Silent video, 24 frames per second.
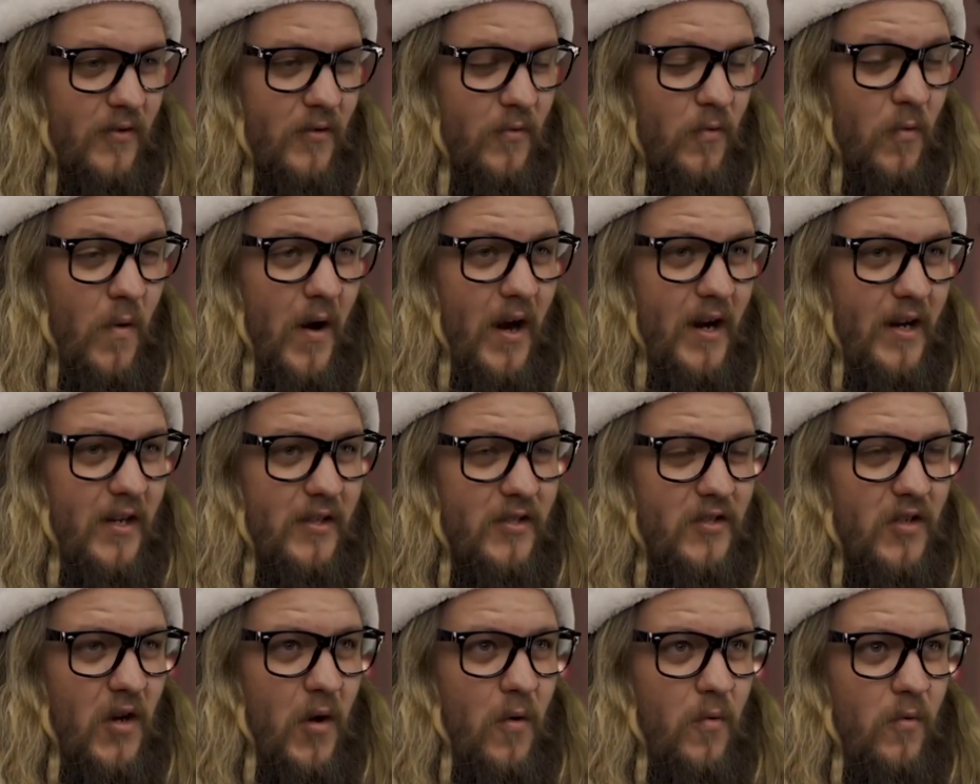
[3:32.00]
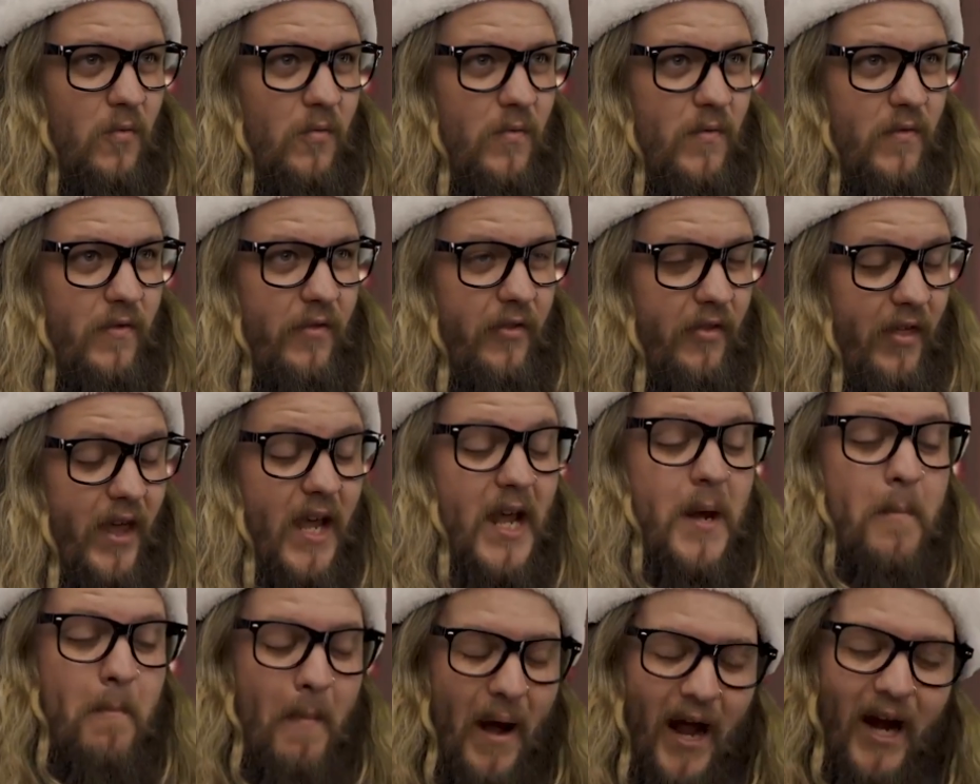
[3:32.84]
Wait, so
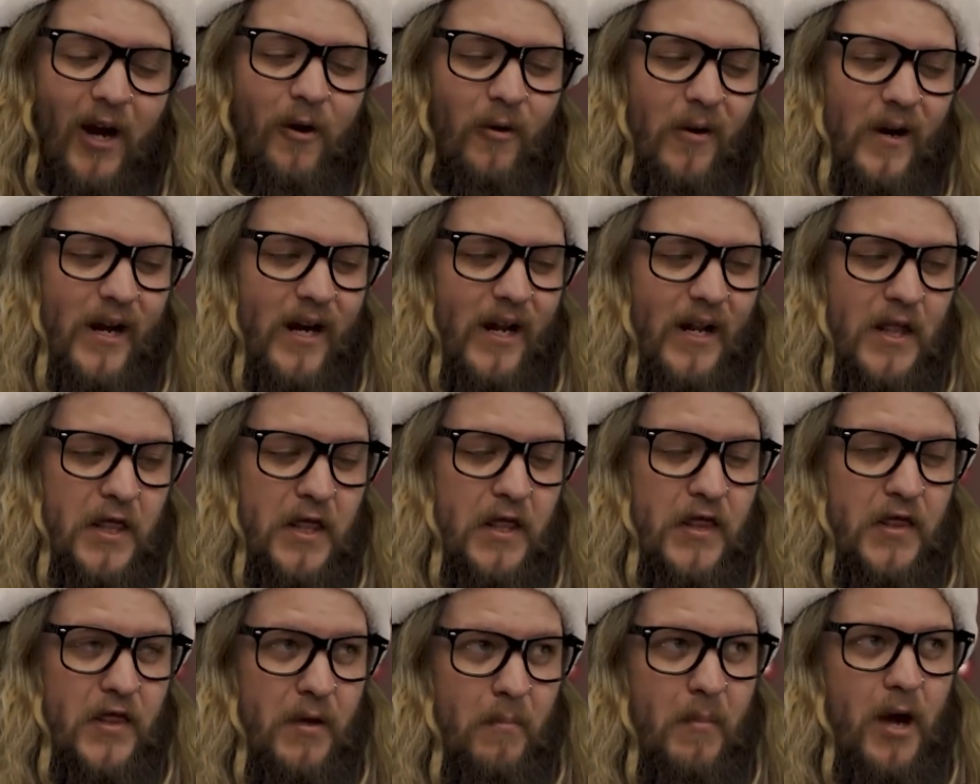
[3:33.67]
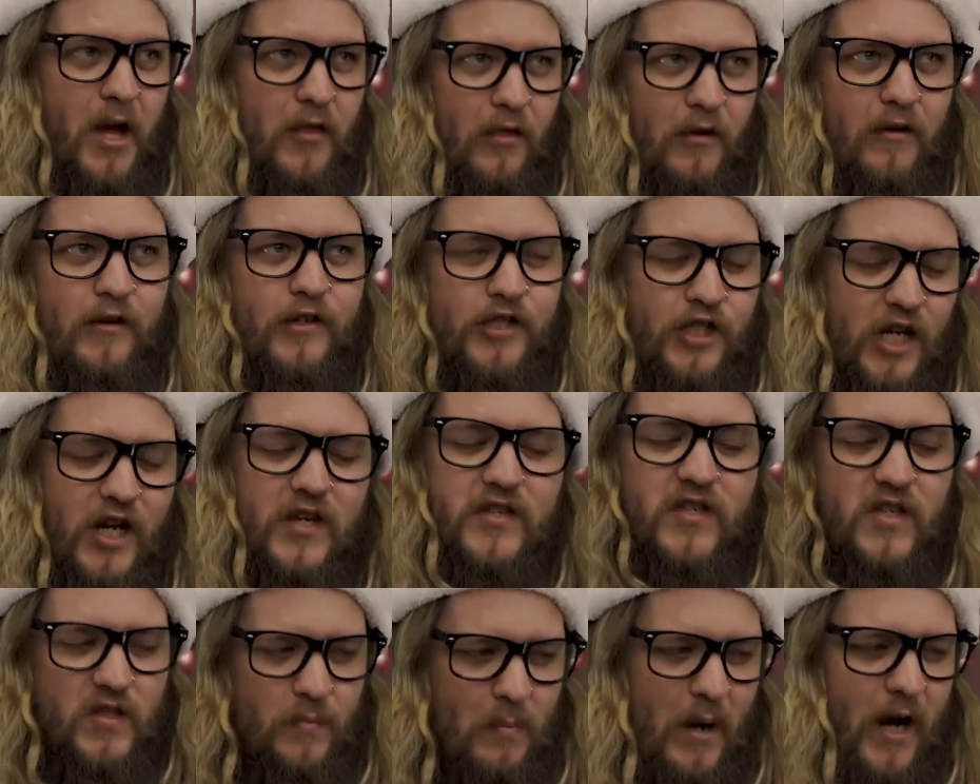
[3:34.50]
the Mary, the mother of
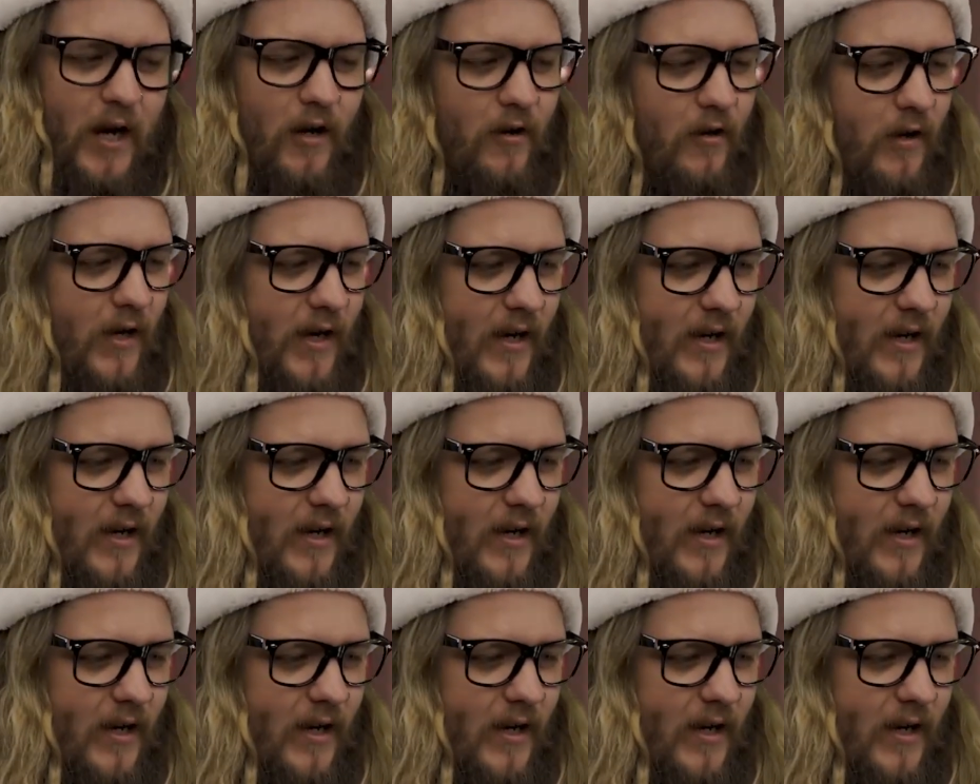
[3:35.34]
Jesus Mary?